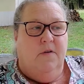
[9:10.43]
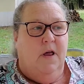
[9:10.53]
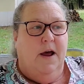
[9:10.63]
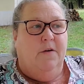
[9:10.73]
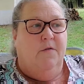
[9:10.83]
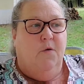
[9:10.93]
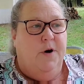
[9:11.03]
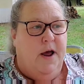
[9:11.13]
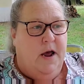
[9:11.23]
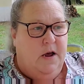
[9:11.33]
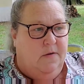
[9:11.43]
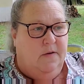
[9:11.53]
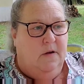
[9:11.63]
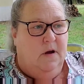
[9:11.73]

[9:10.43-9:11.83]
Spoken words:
like 4 days.